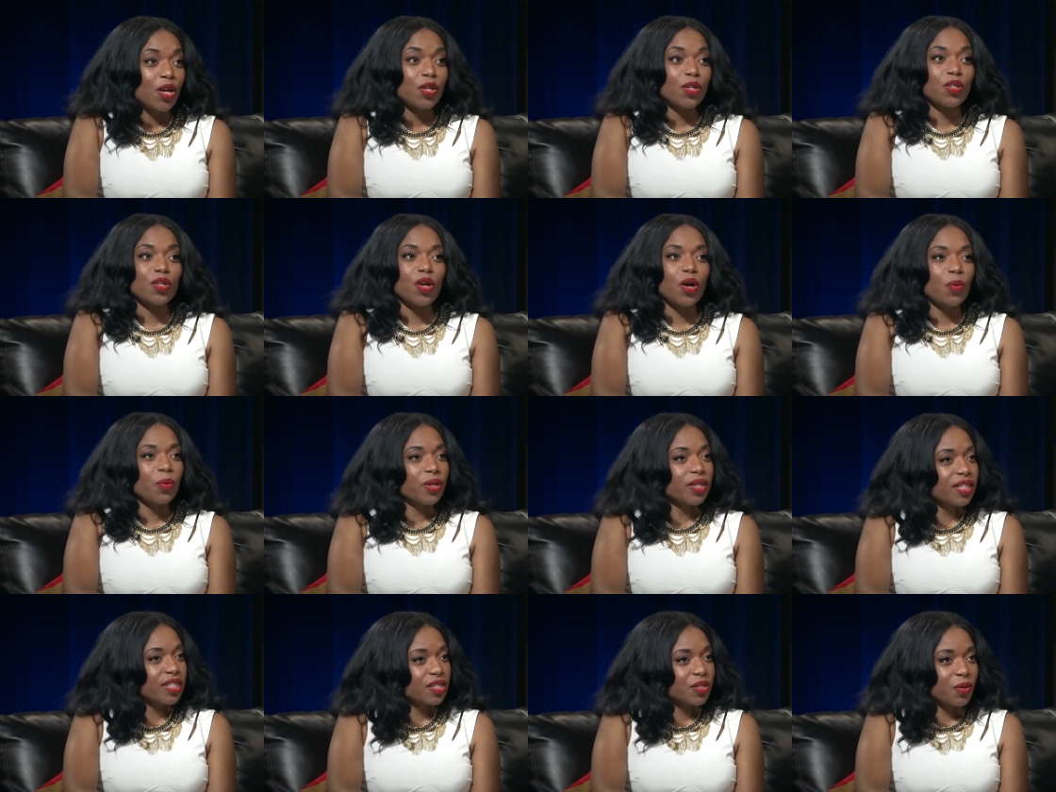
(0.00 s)
No
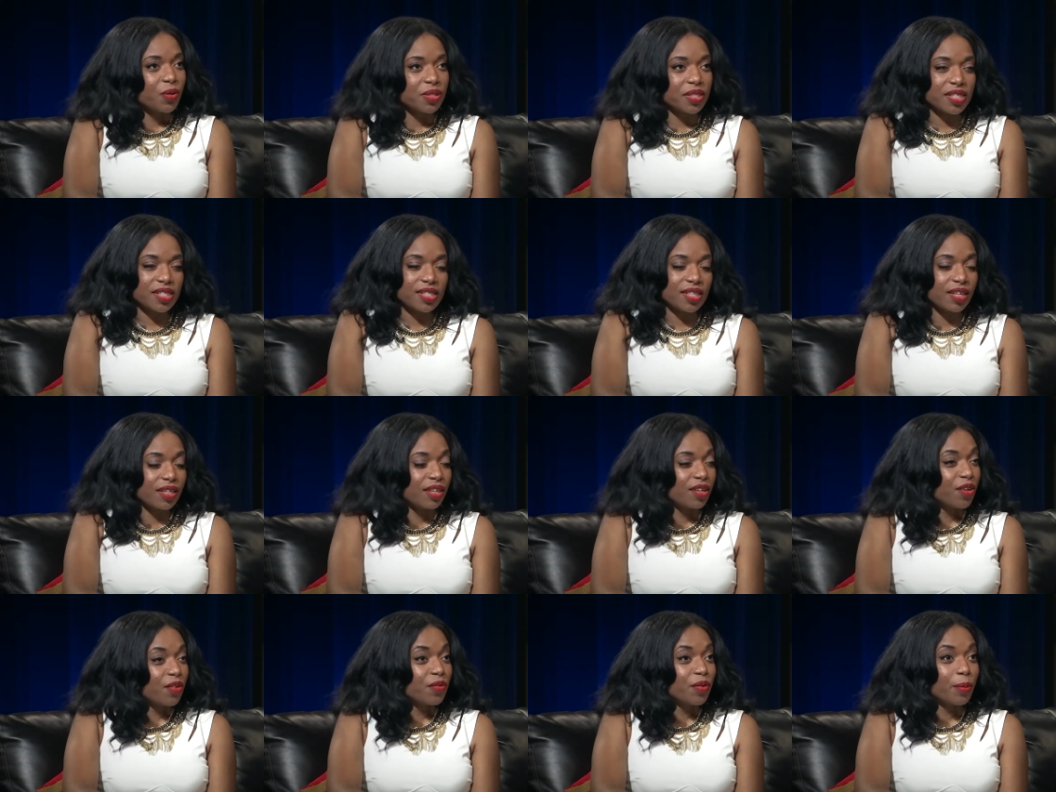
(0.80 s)
one is going to take
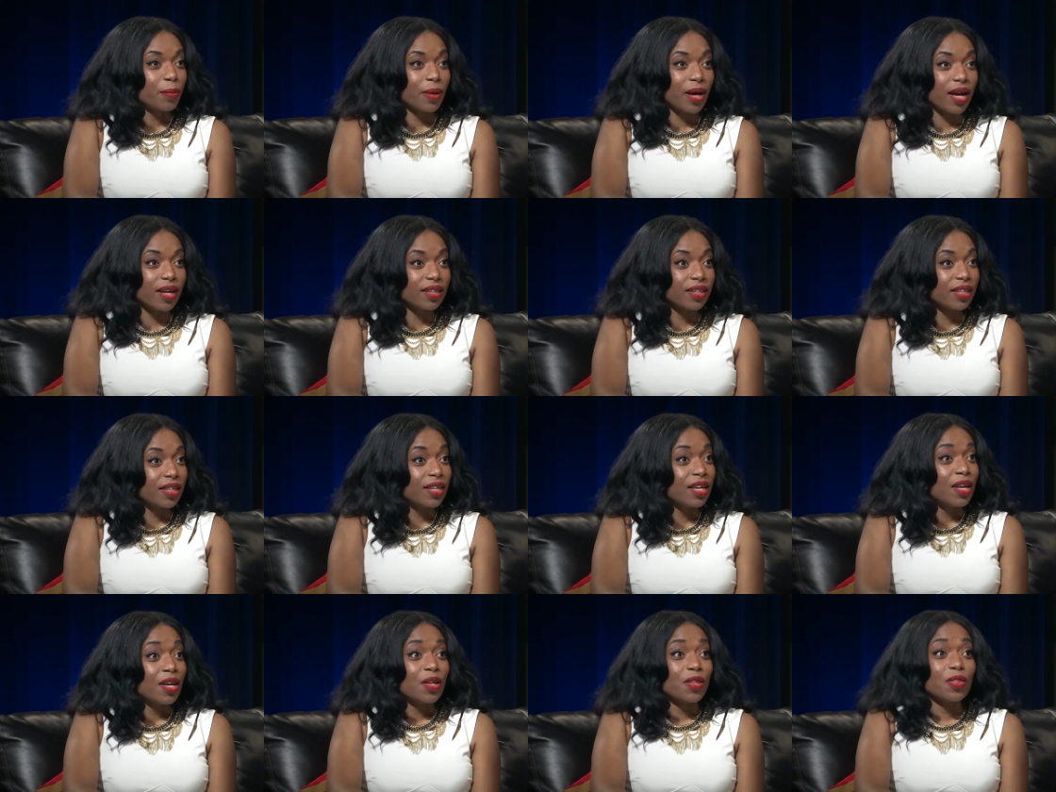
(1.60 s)
care of your body
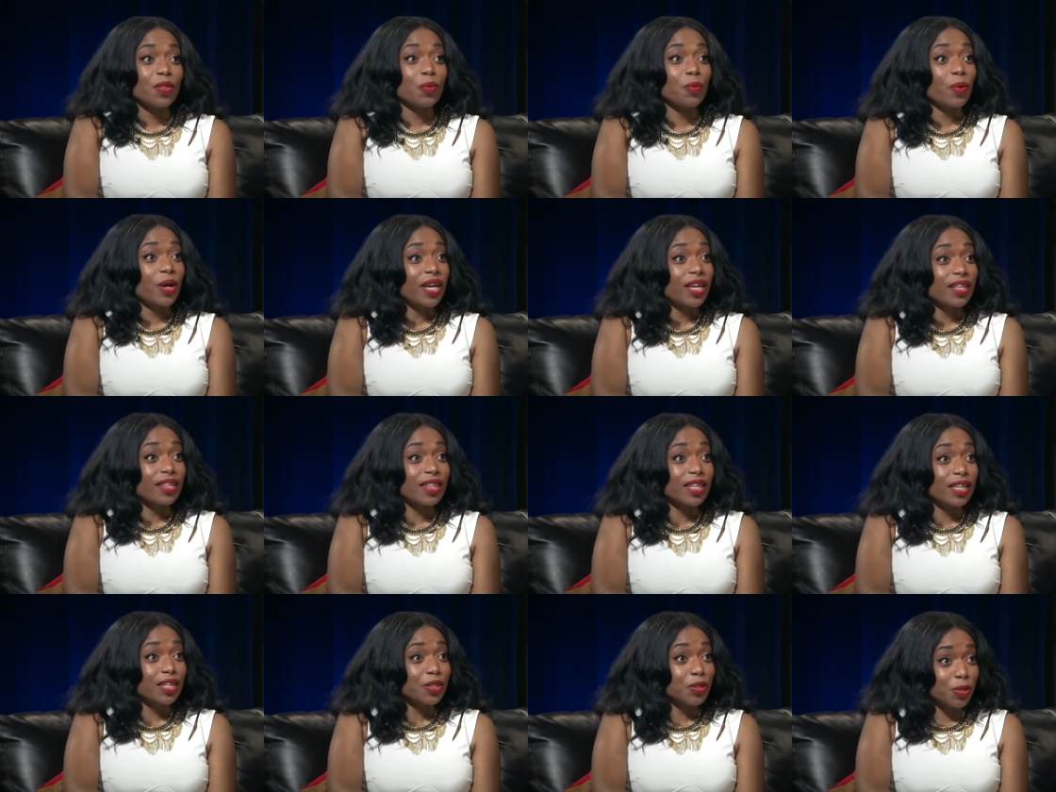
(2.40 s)
the way
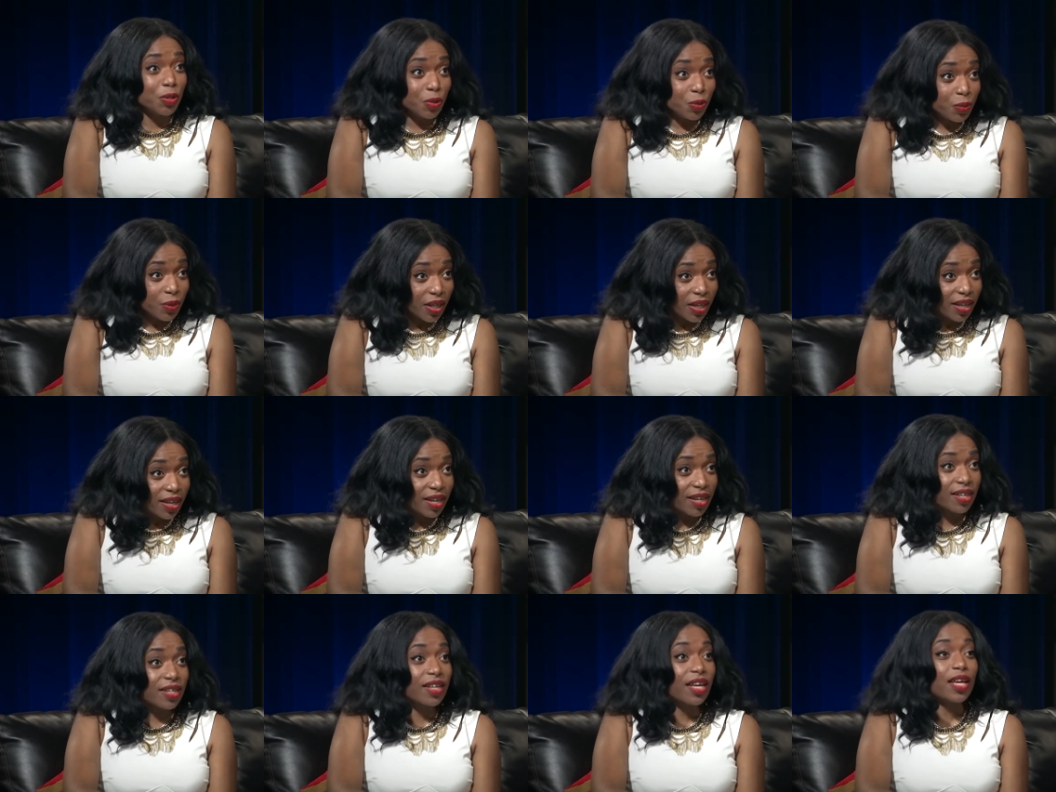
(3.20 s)
that you
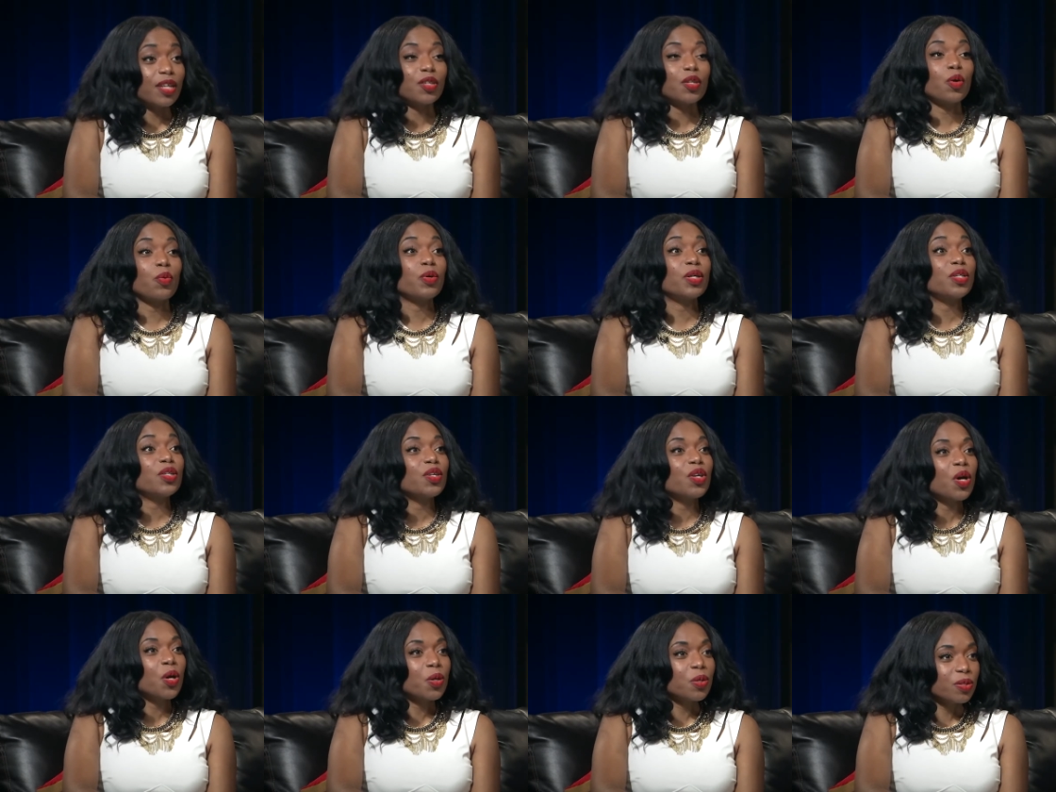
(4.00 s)
can, and no one
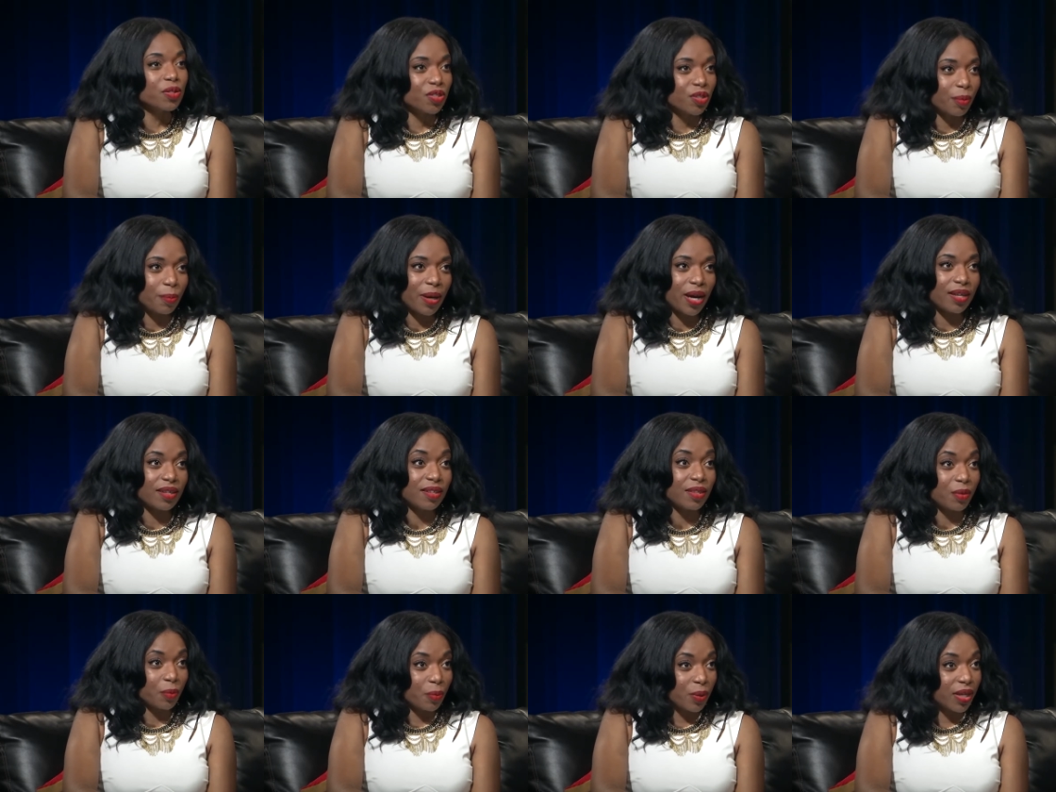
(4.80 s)
knows your body
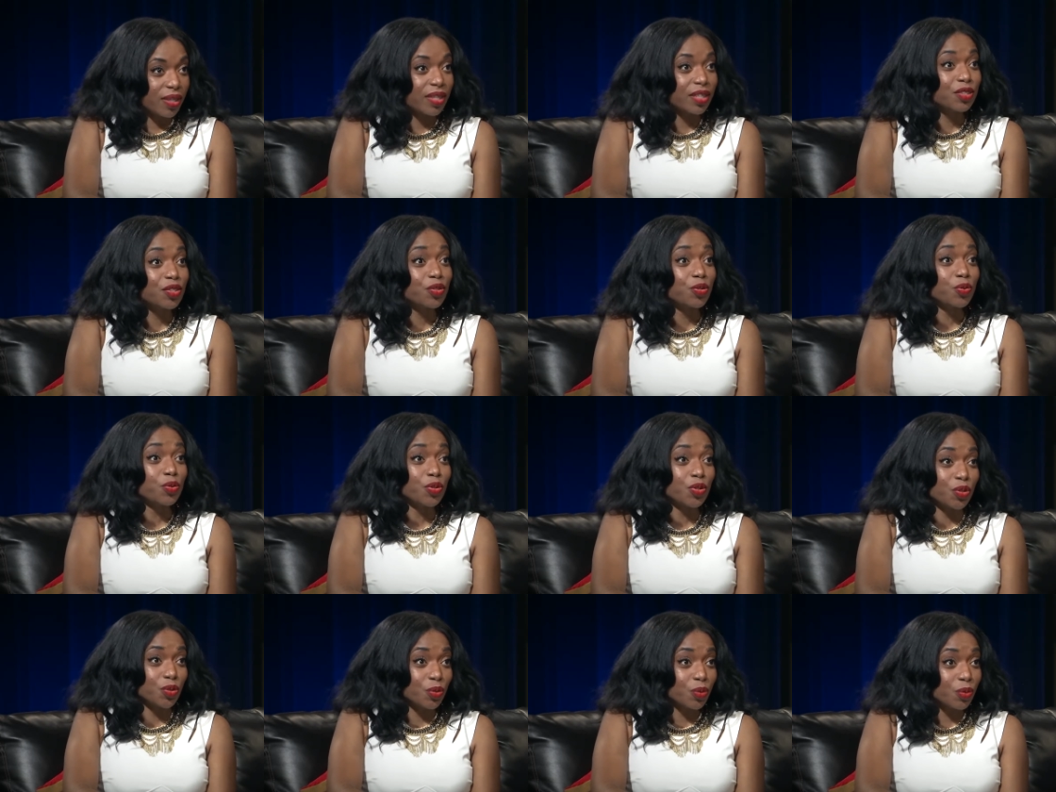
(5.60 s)
the way that you
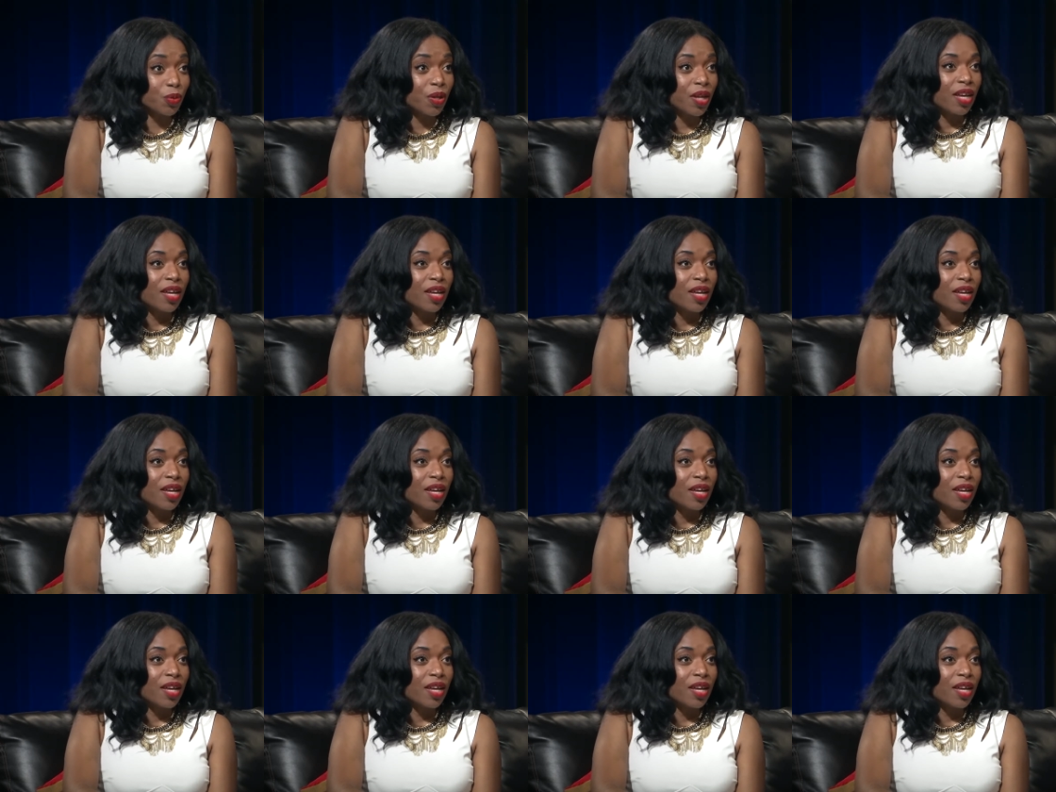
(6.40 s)
do.